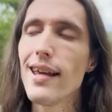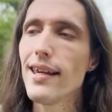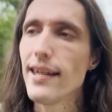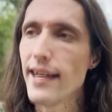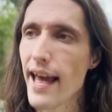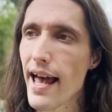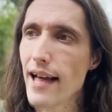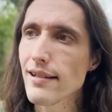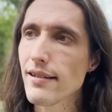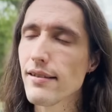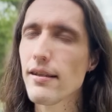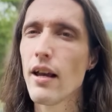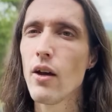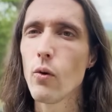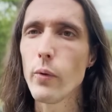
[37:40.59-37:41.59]

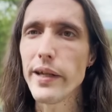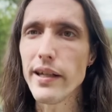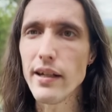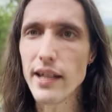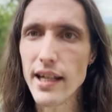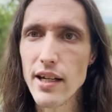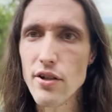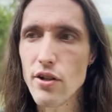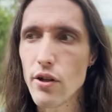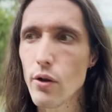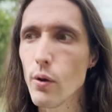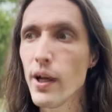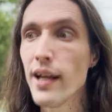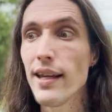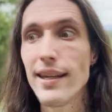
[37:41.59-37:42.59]
Yes, we need you.
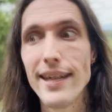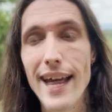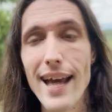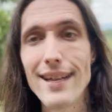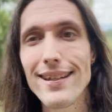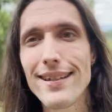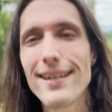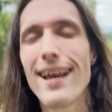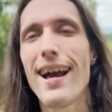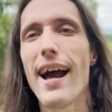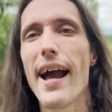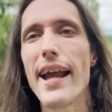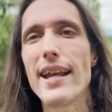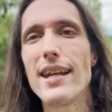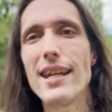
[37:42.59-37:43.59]
Yes,
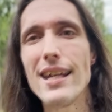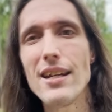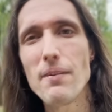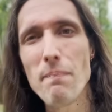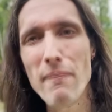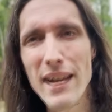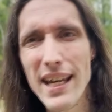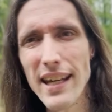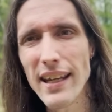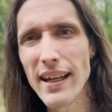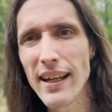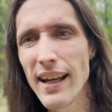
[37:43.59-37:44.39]
I need me.